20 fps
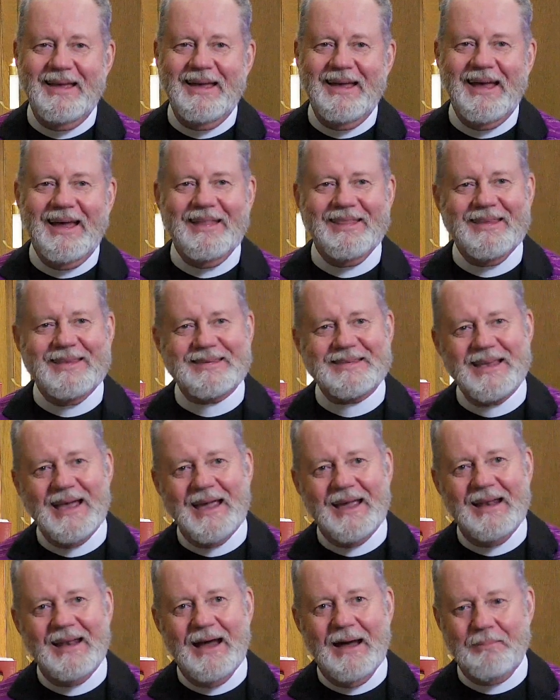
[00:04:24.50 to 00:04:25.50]
And the
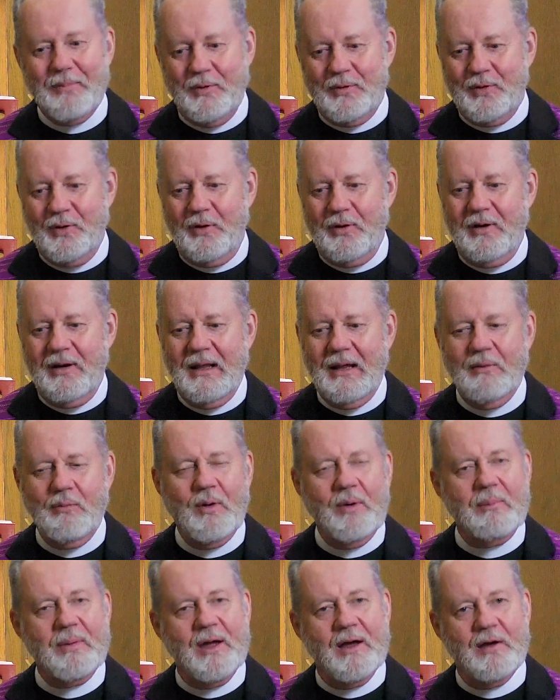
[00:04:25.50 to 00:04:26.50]
second opportunity
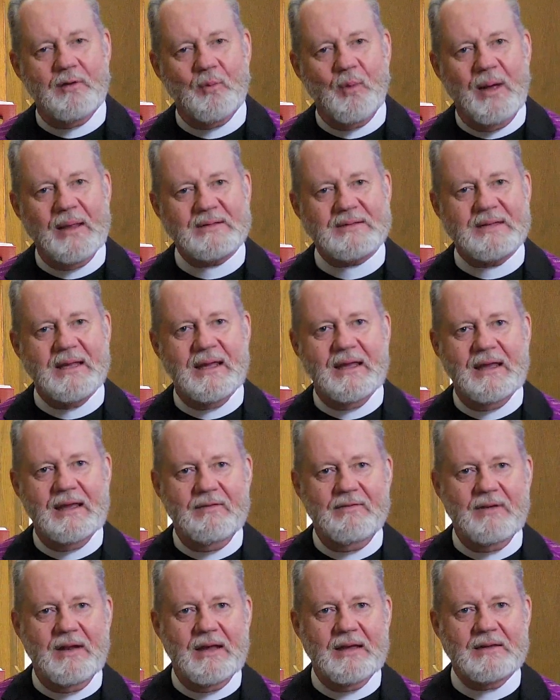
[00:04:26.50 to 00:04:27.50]
will be on Wednesday
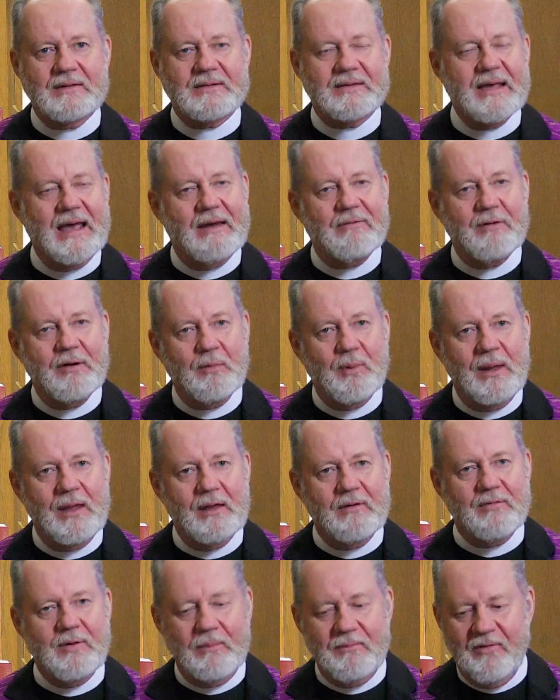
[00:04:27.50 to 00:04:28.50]
evenings, every
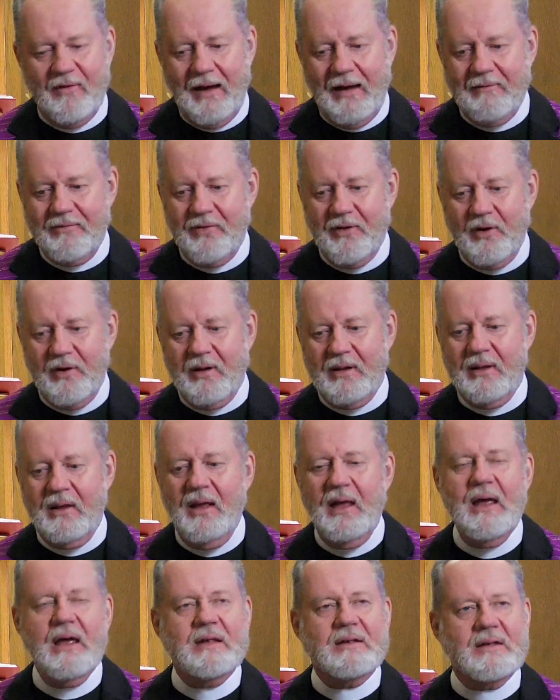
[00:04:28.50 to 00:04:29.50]
week from 5:30
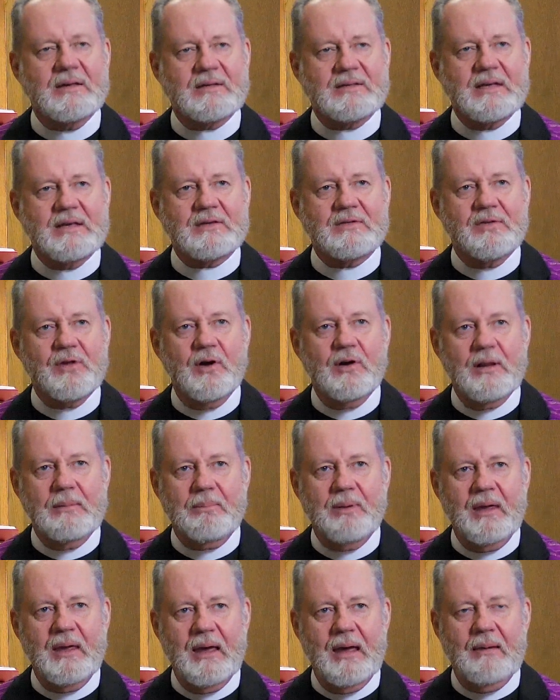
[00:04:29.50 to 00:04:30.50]
to 6:30
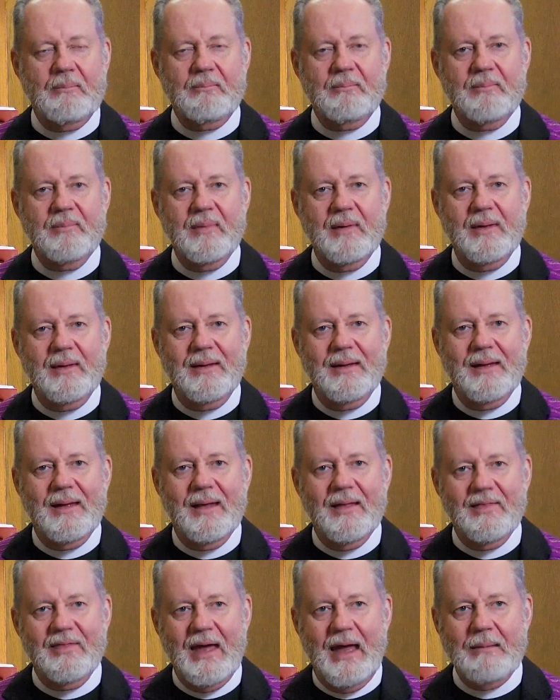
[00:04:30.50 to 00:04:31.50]
p.m.
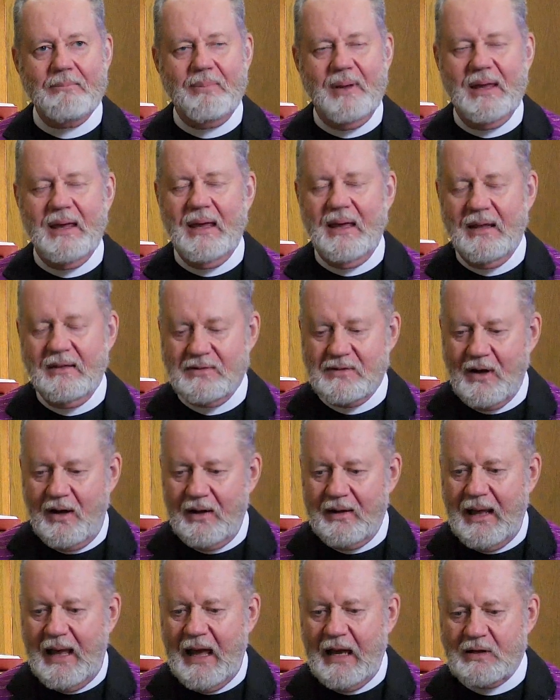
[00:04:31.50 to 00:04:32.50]
That begins
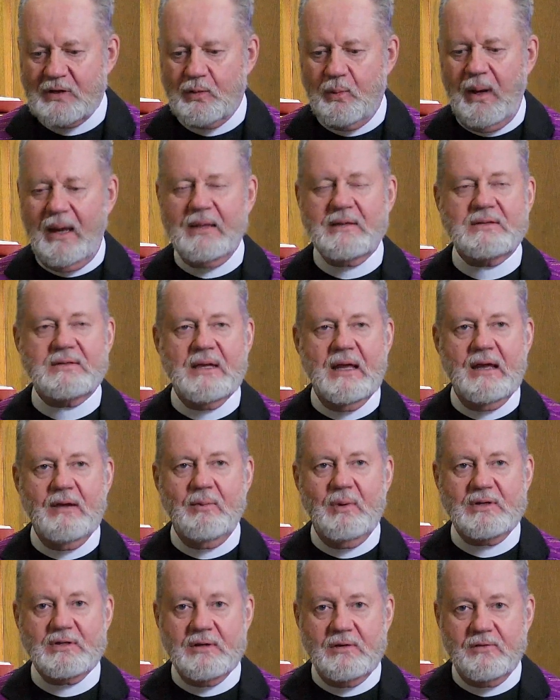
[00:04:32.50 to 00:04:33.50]
on Ash Wednesday,
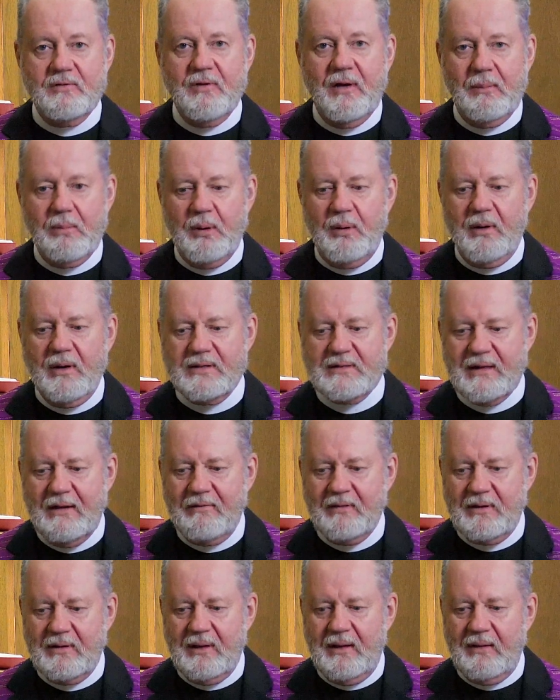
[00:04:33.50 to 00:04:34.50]
which is February
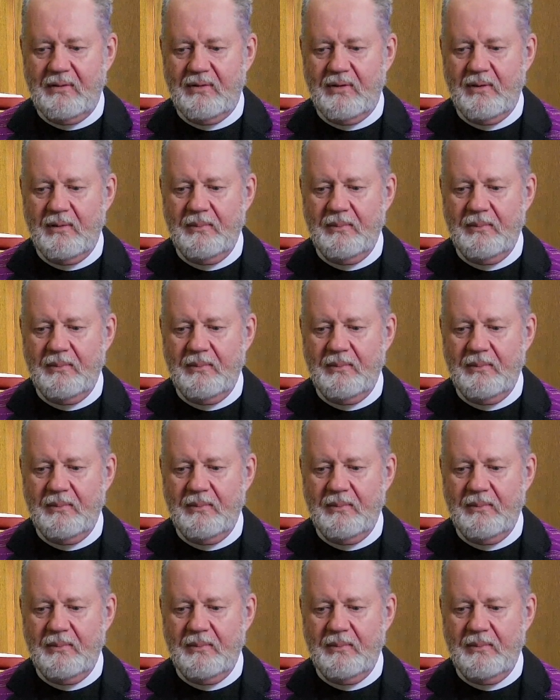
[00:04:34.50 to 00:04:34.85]
17th.